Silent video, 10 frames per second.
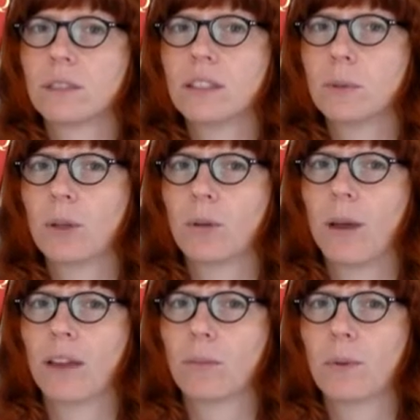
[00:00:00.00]
Isabel, who
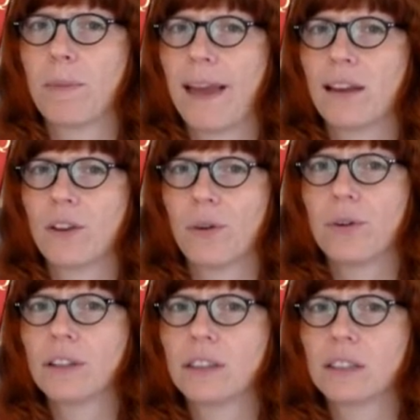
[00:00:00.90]
has been badly
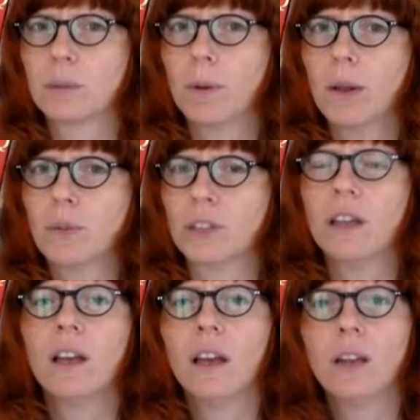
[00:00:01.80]
hurt in the explosion,
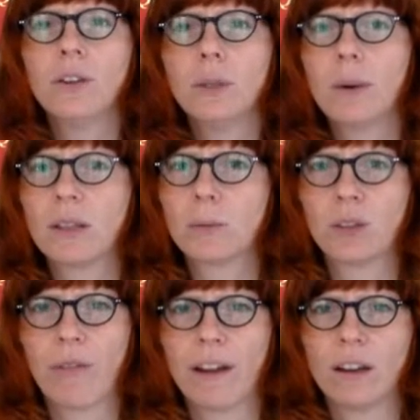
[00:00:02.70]
learned about the
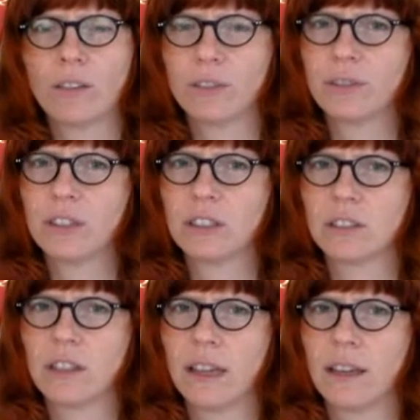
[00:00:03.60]
betrayal of her
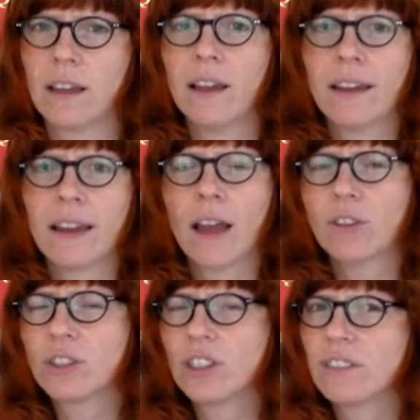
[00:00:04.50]
fiancé. Now
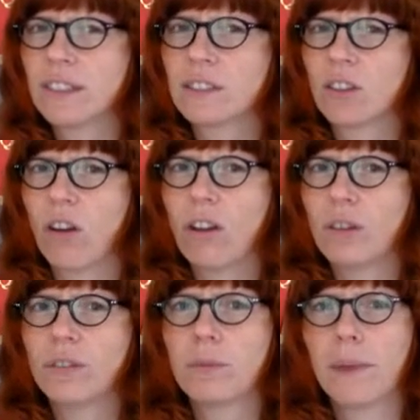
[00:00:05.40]
she invests all
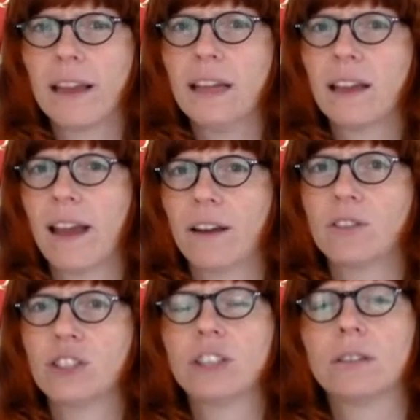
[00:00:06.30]
her remaining
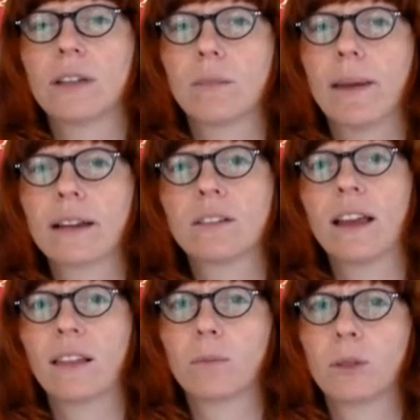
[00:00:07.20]
energy to get back
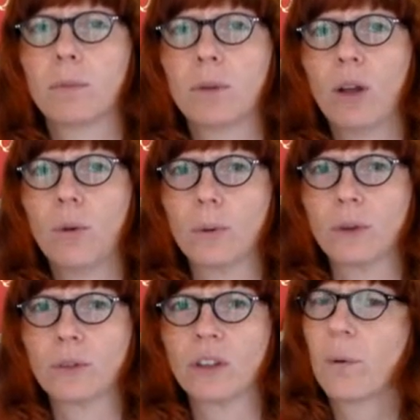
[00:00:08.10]
together with the
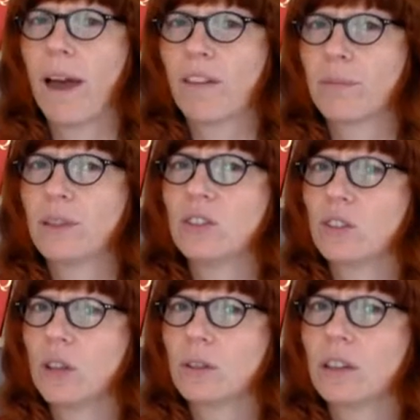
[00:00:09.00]
bonobos, who have been
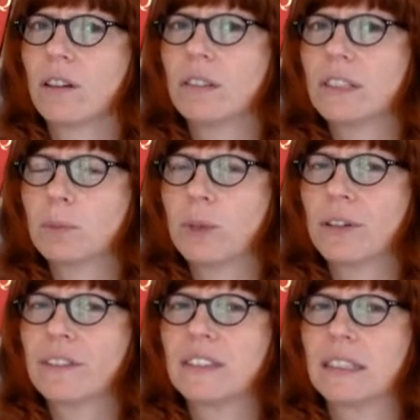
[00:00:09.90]
sold and are
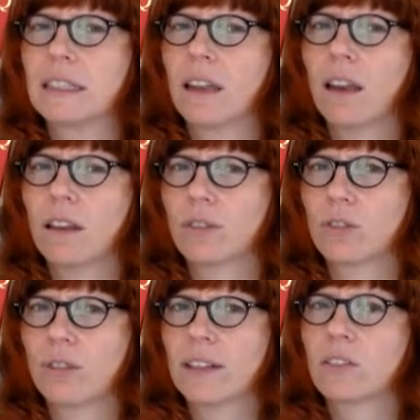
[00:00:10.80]
experiencing a lot of
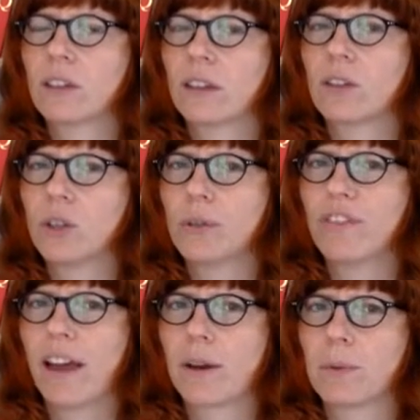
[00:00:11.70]
stress in their new
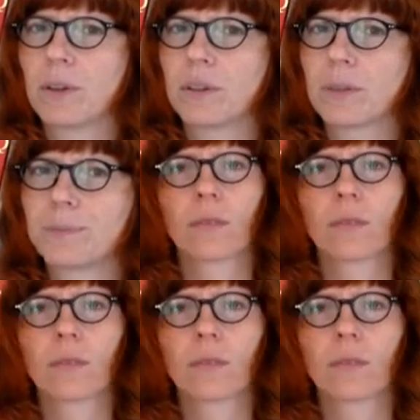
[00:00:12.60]
environment.